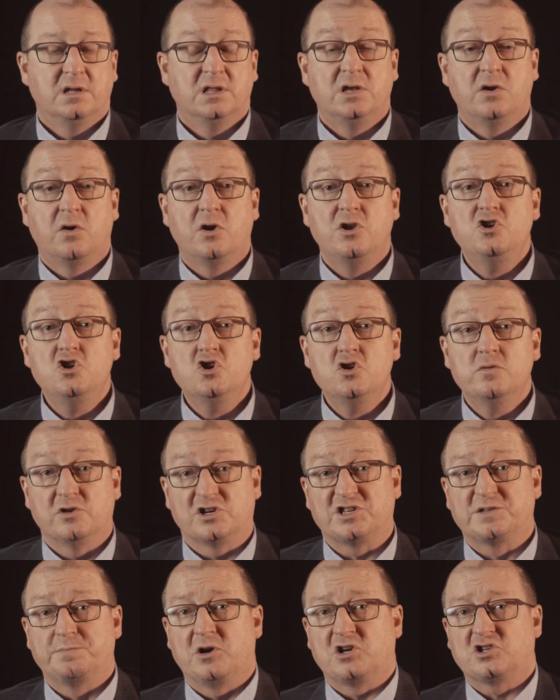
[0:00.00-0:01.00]
There are
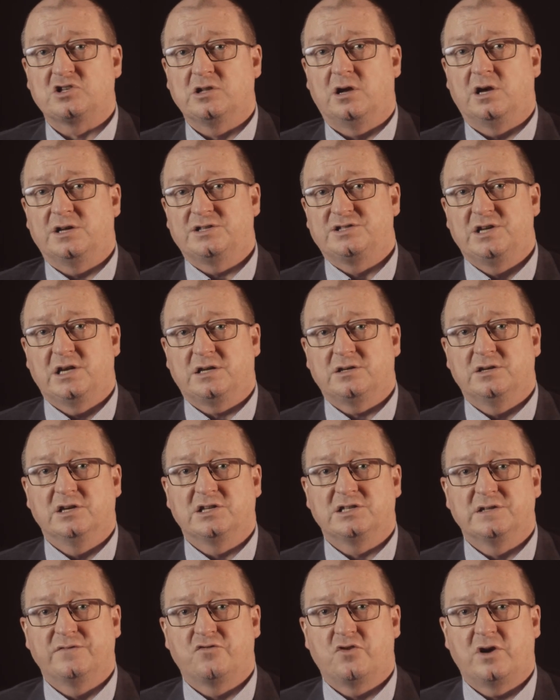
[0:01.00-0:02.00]
numerous specialised
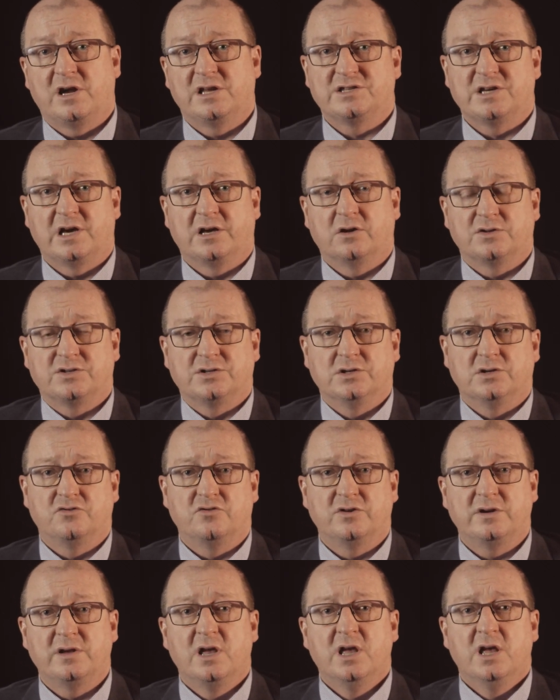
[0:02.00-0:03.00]
techniques of transanal
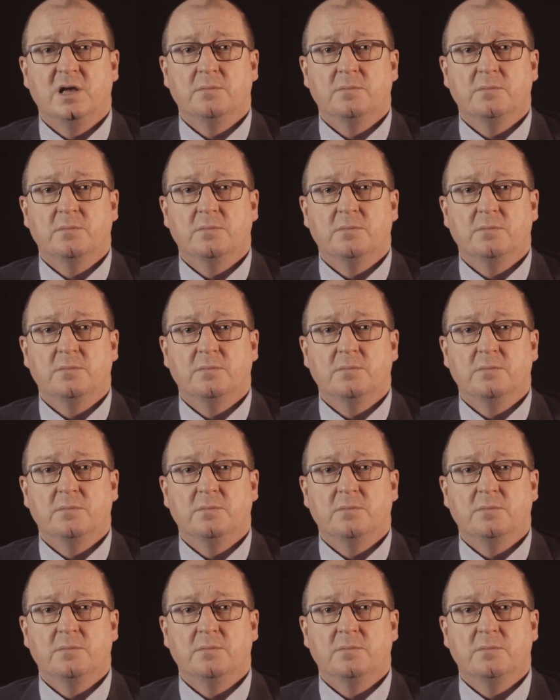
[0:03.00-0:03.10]
surgery,